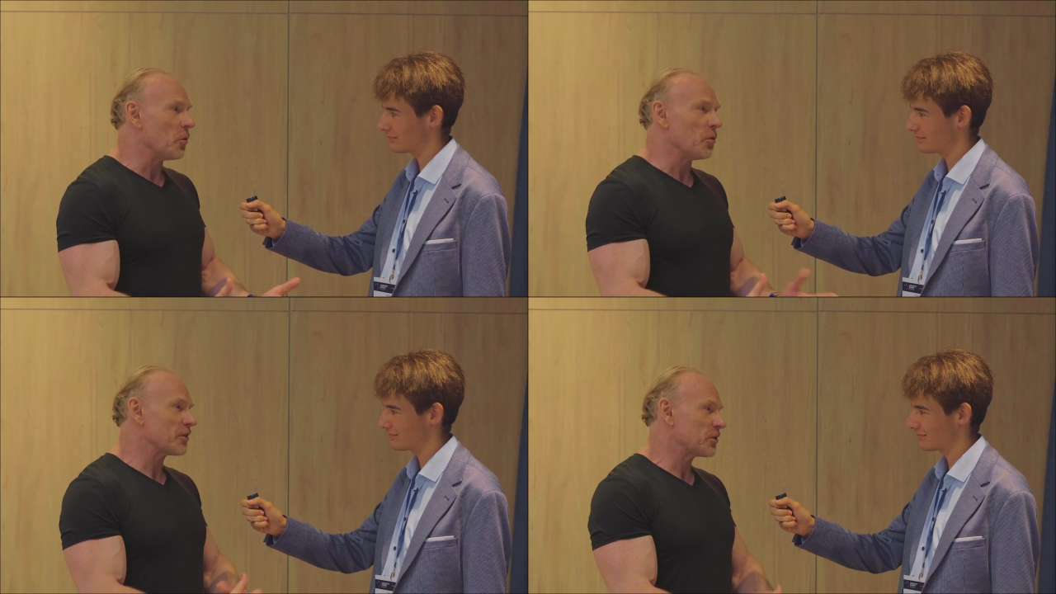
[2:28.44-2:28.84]

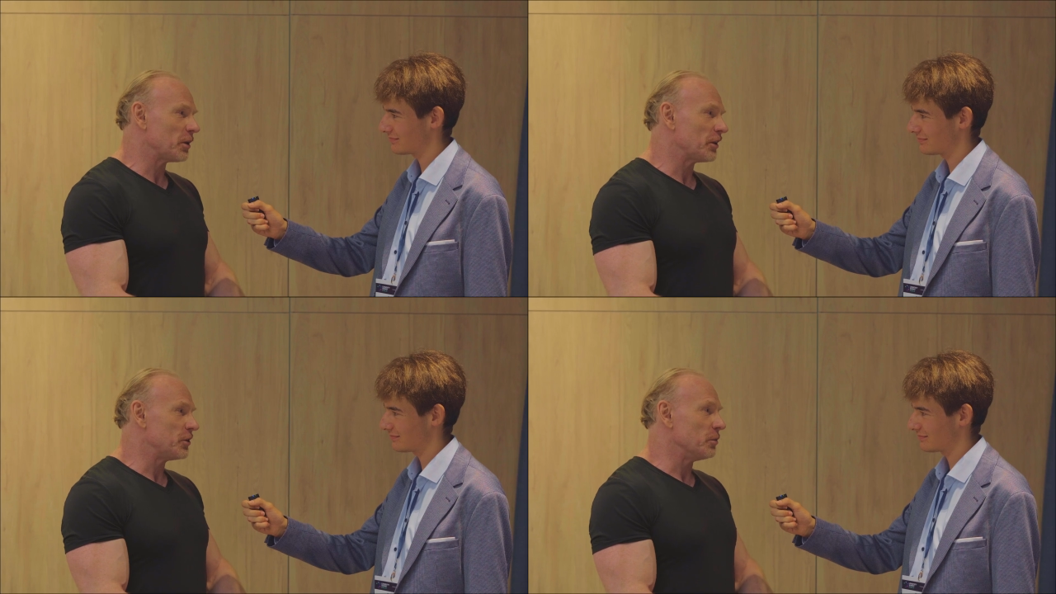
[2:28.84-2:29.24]
Speaker 1: don't work so
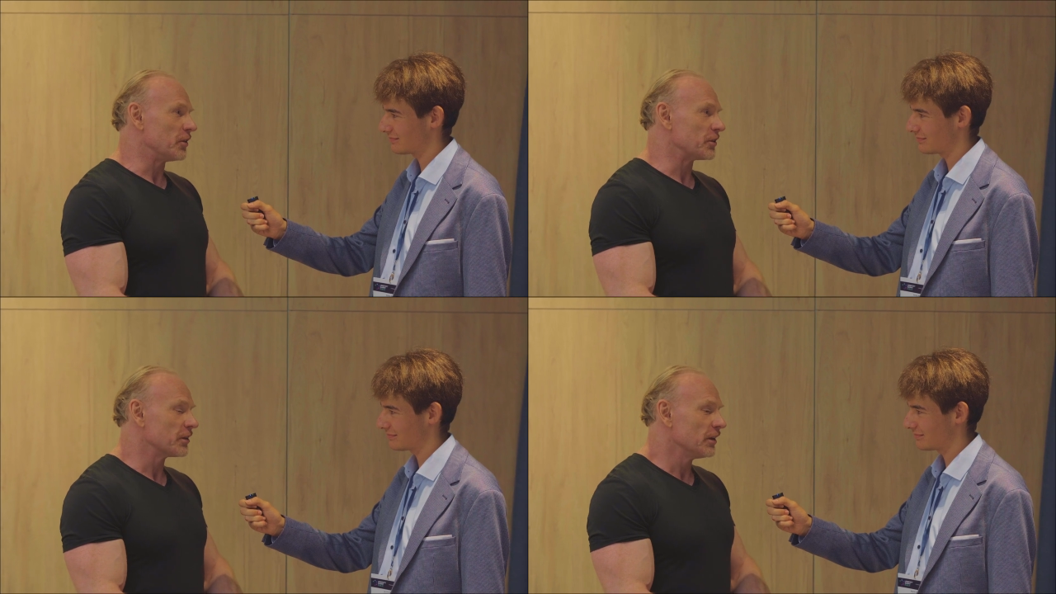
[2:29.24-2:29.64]
well in
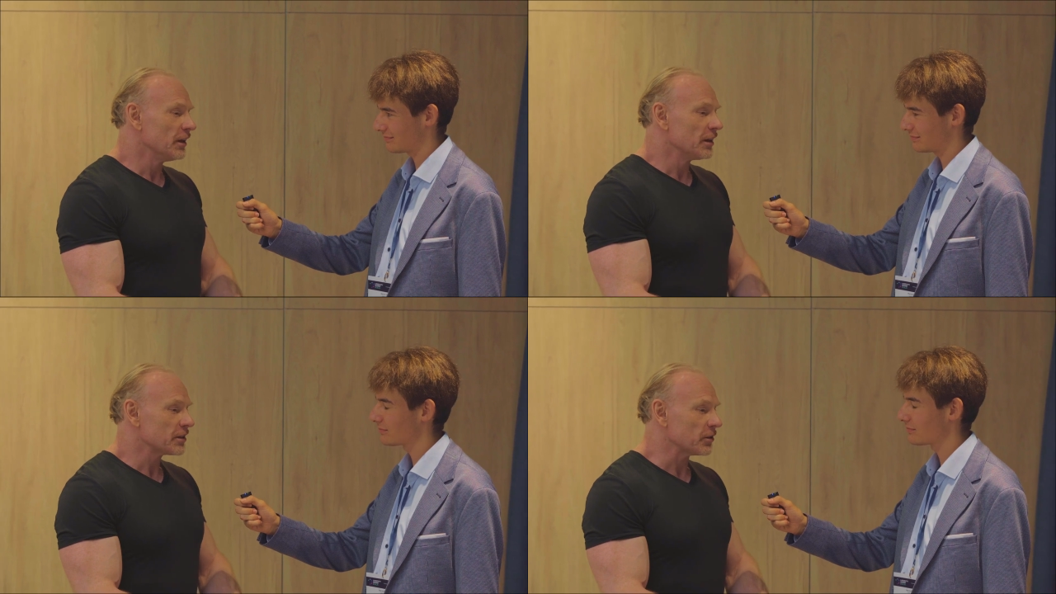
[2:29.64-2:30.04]
humans.
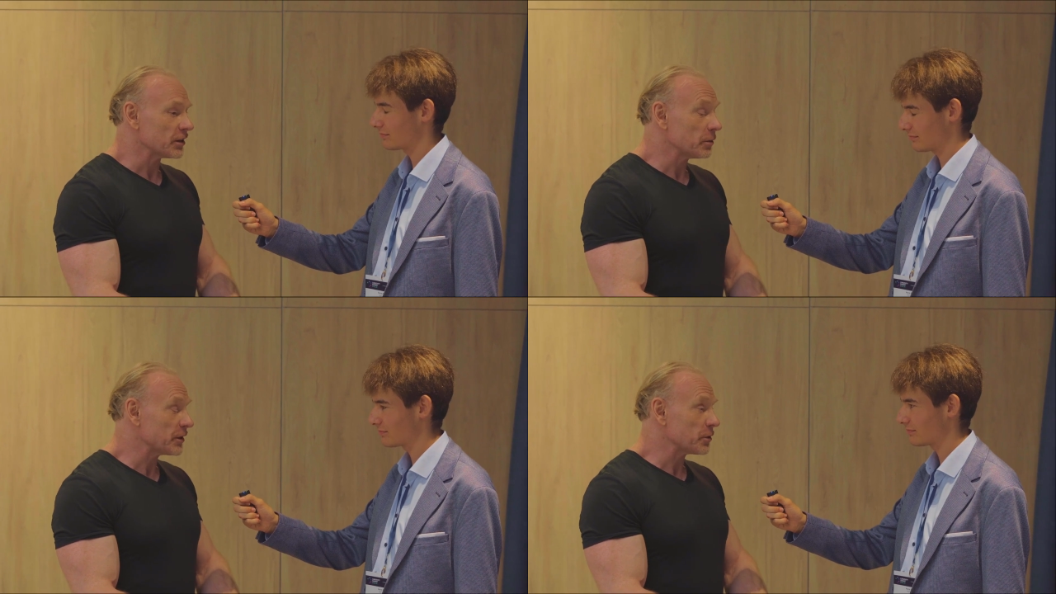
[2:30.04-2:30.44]
So
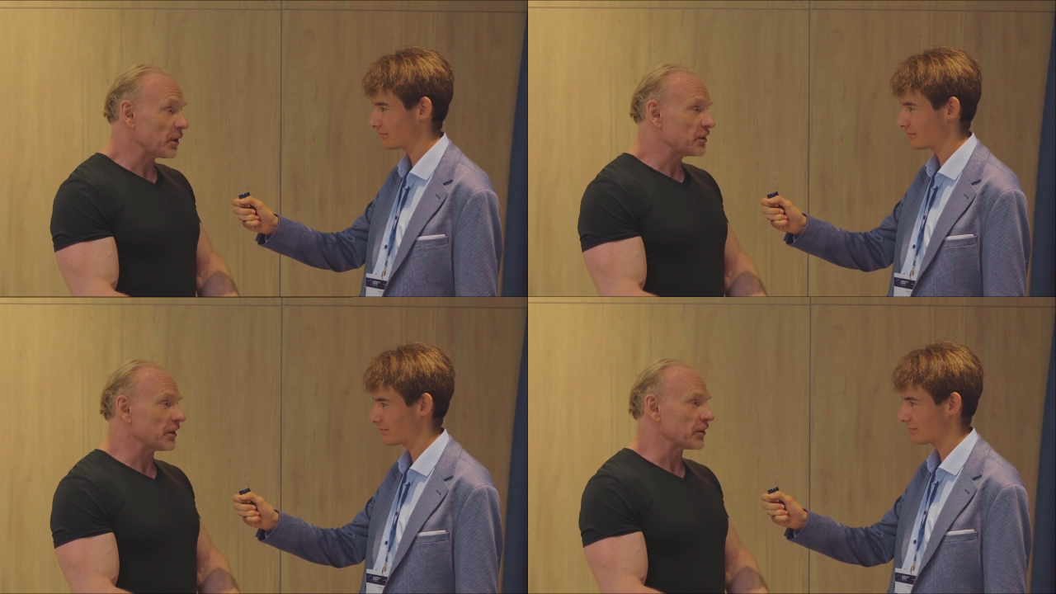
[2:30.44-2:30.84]
it's a little bit
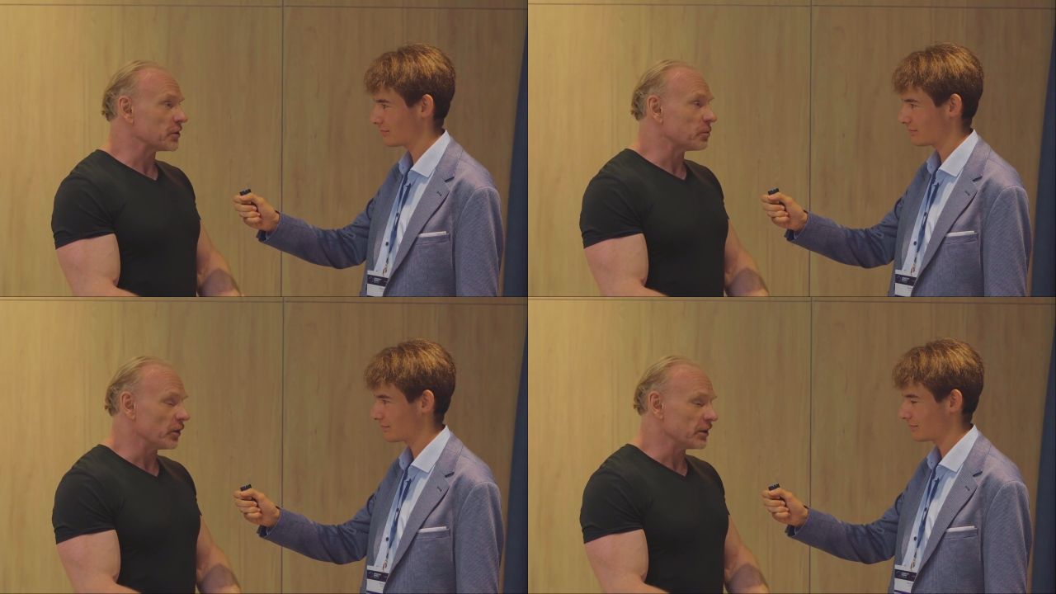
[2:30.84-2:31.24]
depressing at
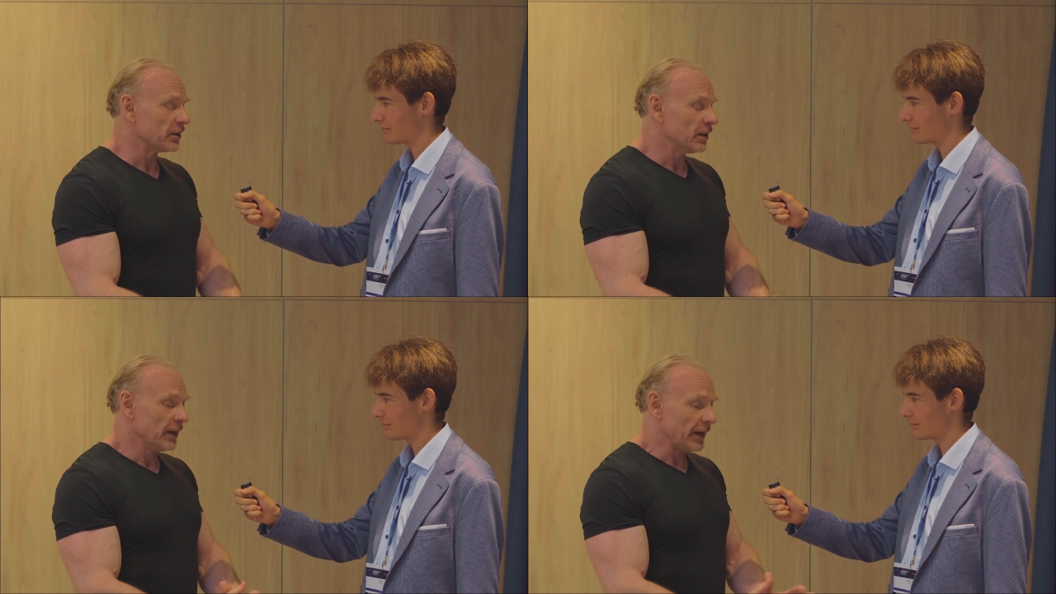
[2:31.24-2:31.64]
this
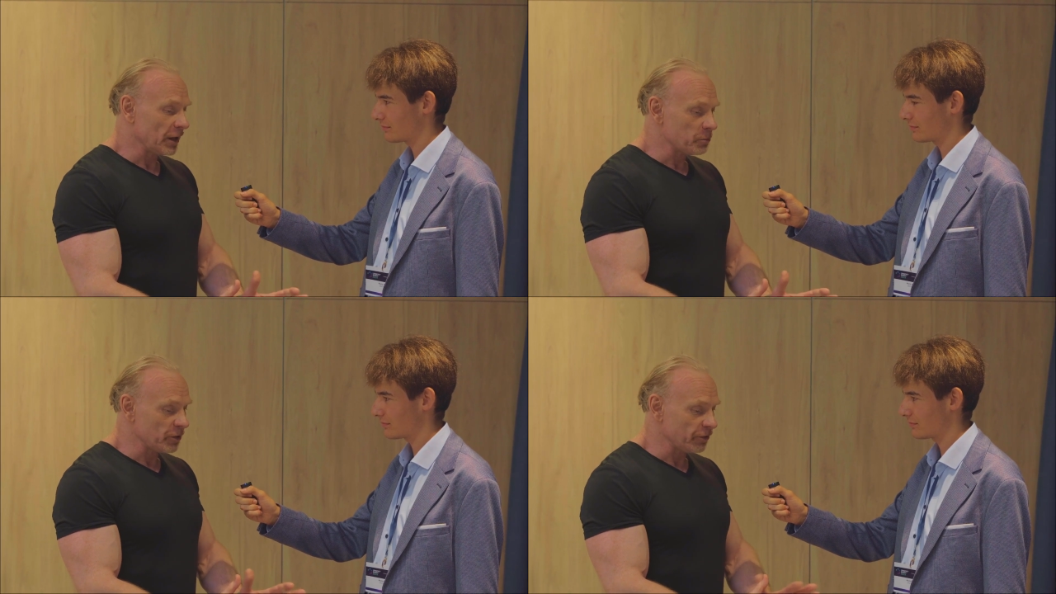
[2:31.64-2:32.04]
point.
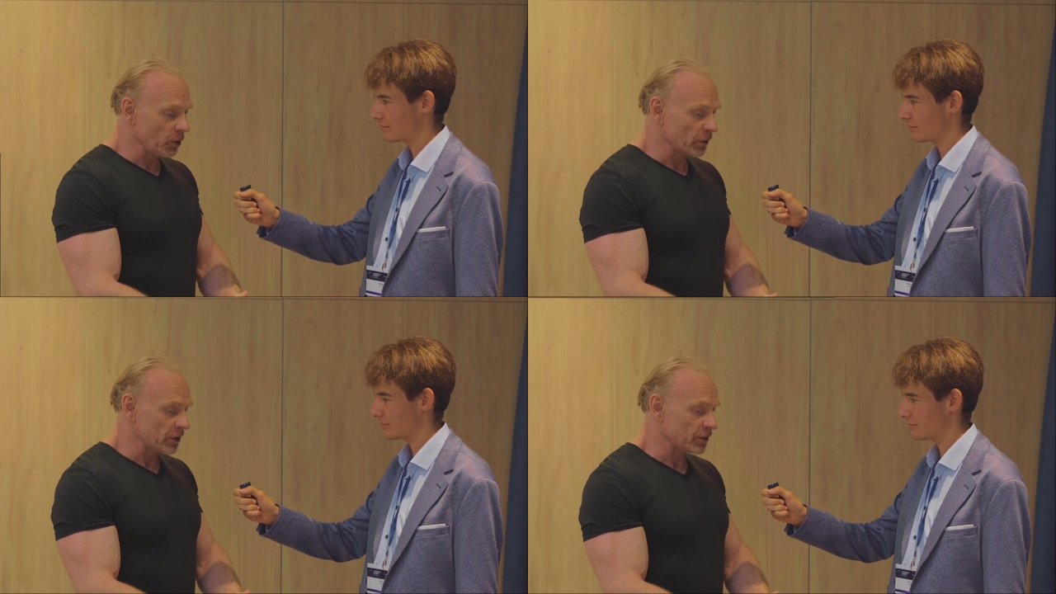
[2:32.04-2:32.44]
And I've been
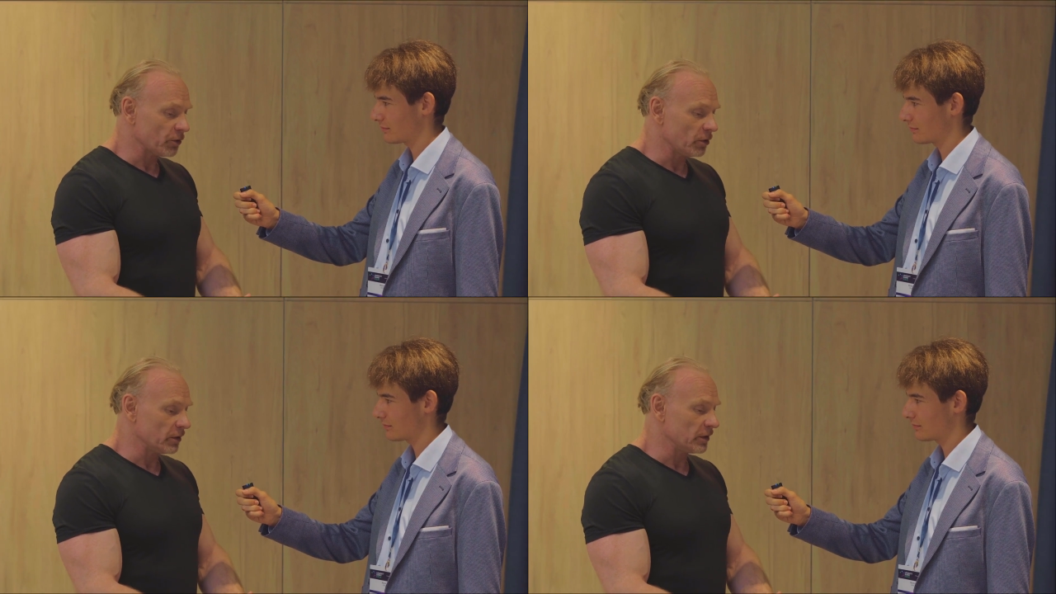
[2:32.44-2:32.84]
following this
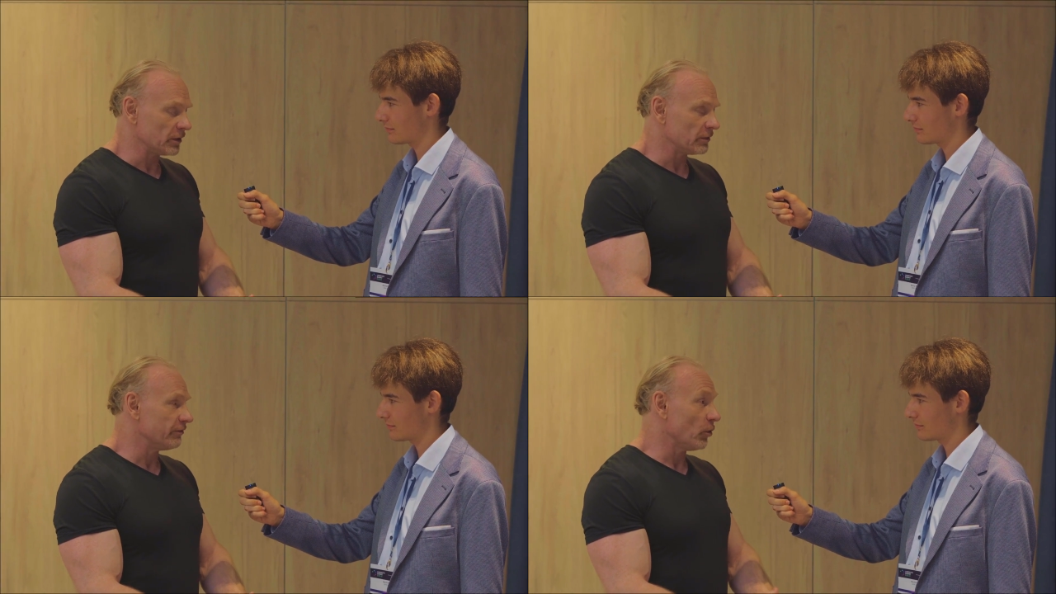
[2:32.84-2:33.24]
for you
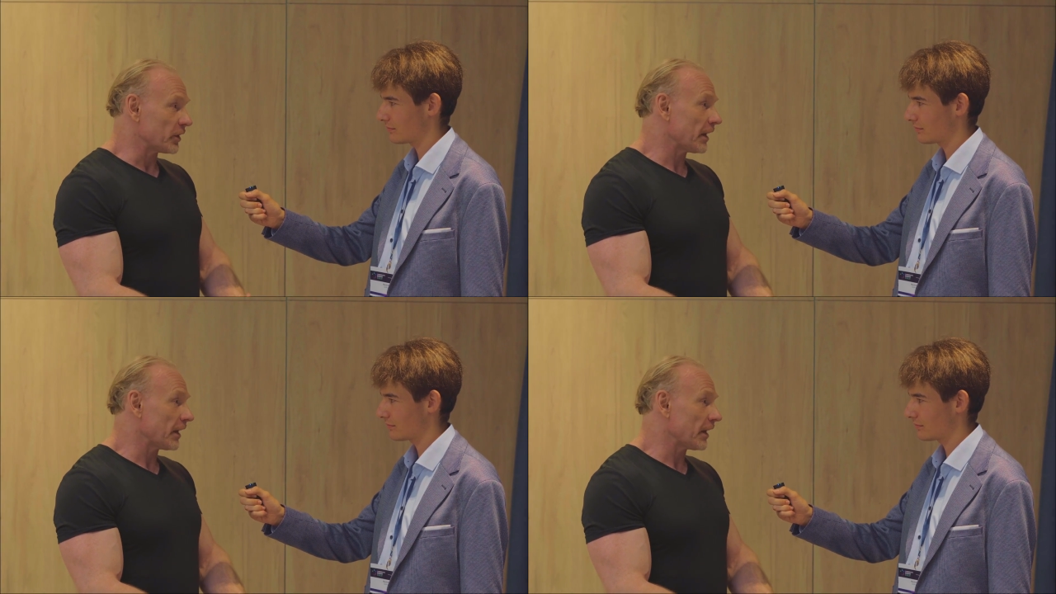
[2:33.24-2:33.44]
know, four